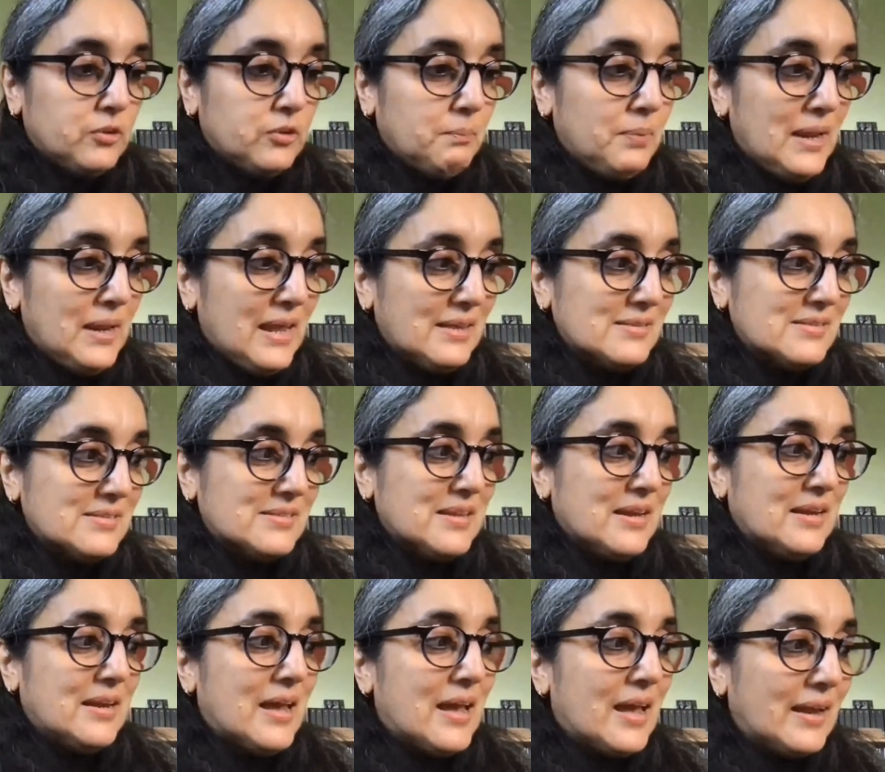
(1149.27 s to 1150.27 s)
the place
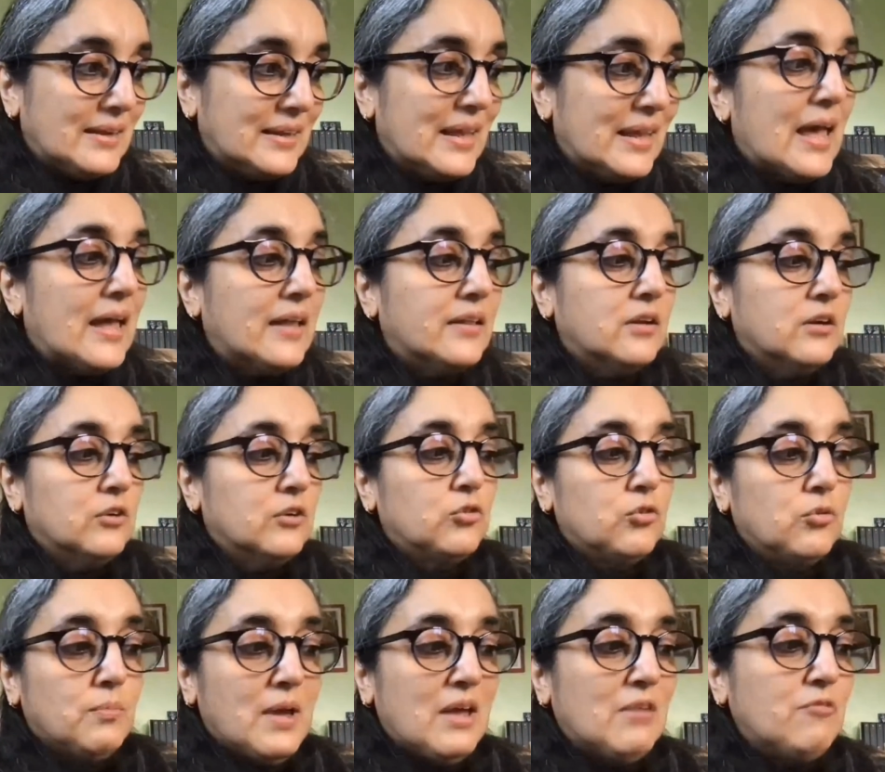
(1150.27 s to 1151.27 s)
that I had gathered
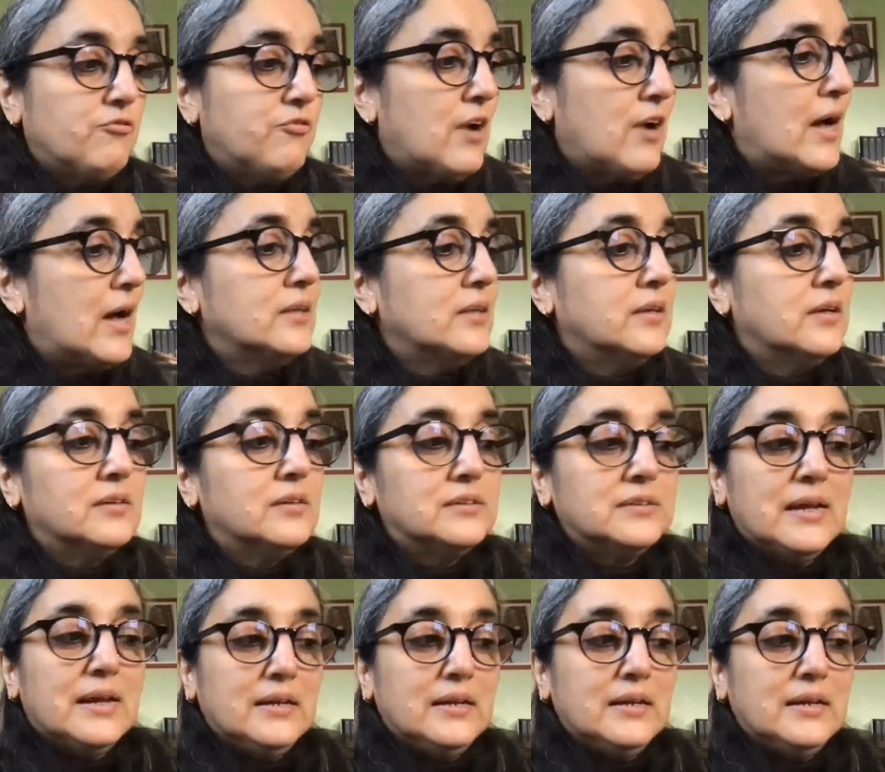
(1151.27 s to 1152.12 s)
through my father's